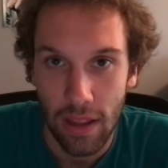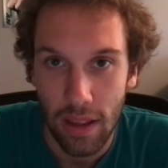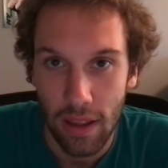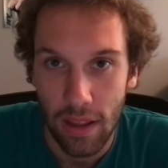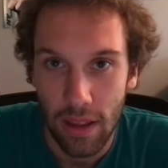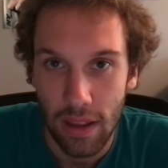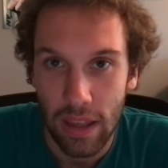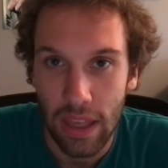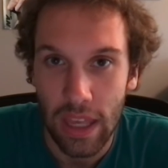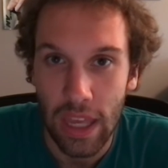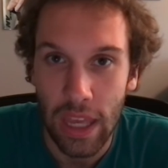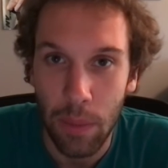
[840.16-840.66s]

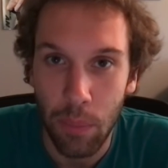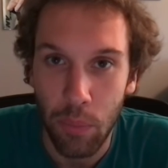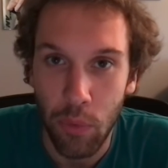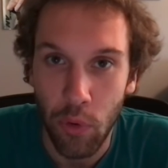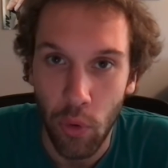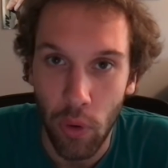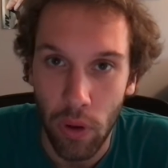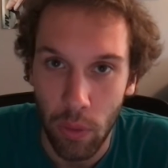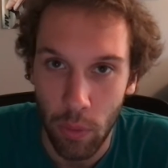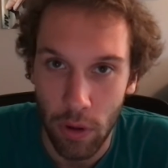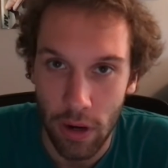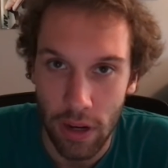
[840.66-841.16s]
keep
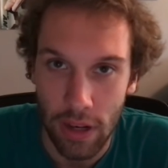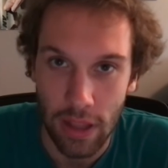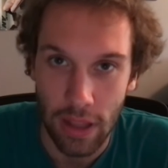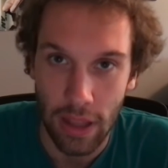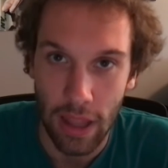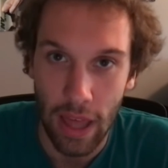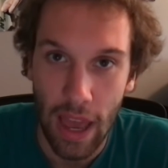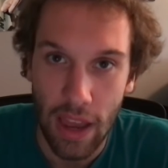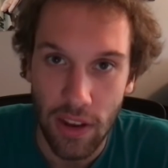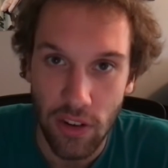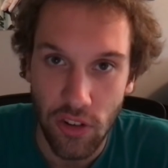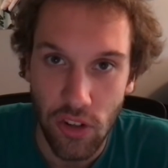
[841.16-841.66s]
doing what he did
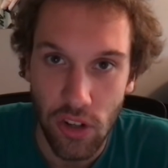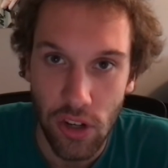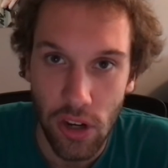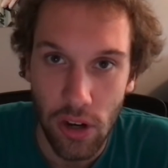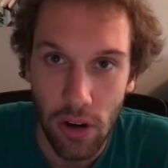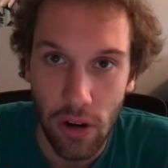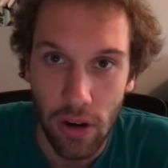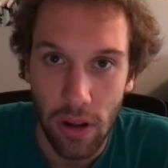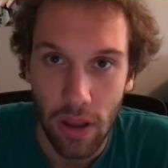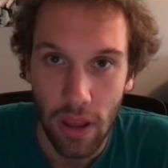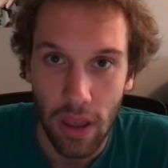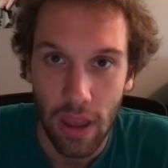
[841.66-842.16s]
last
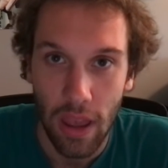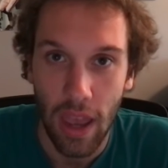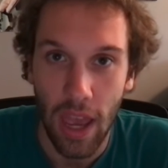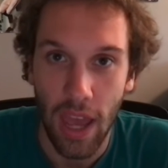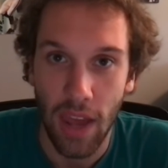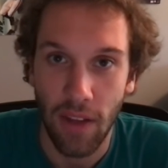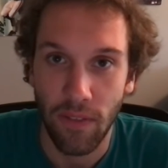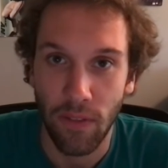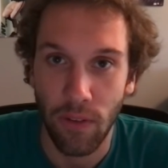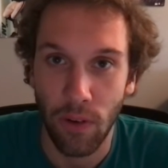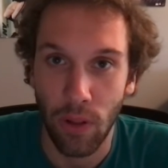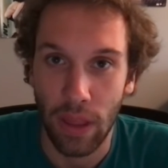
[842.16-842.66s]
year
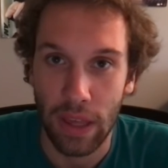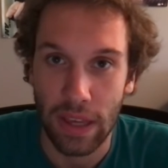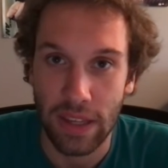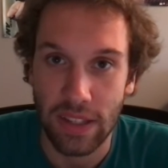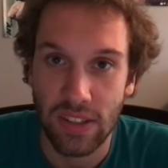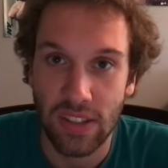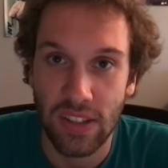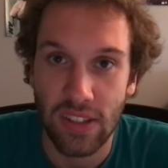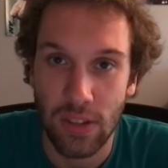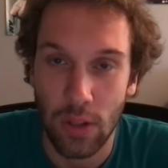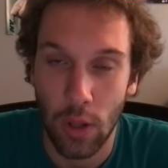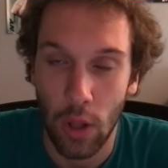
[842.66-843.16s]
and for like a
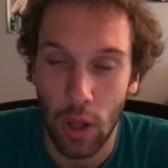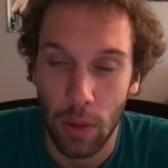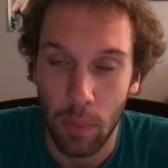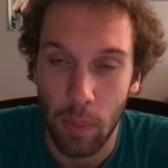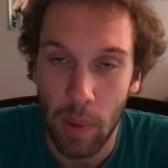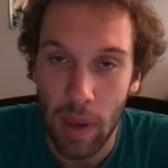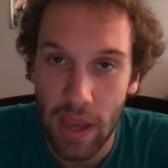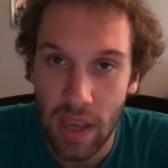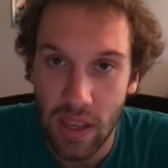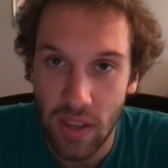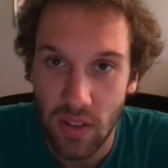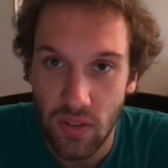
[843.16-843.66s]
season-long
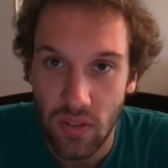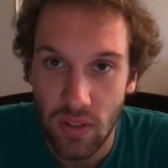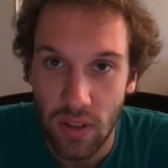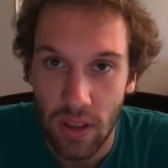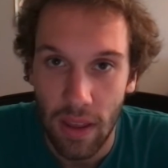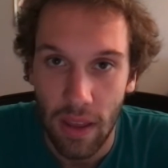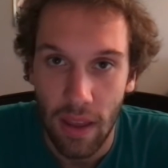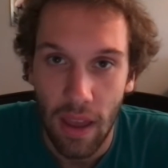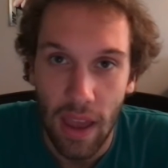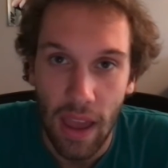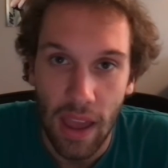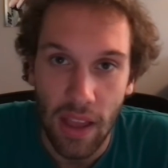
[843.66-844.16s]
pace.
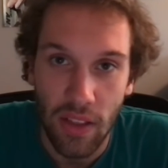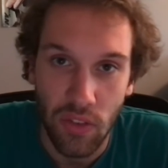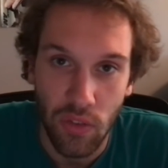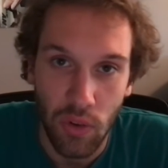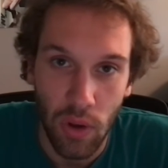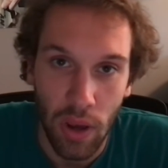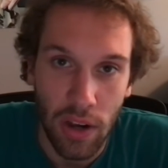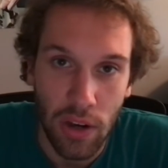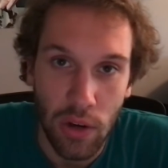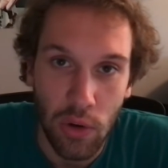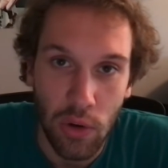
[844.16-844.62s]
And so I do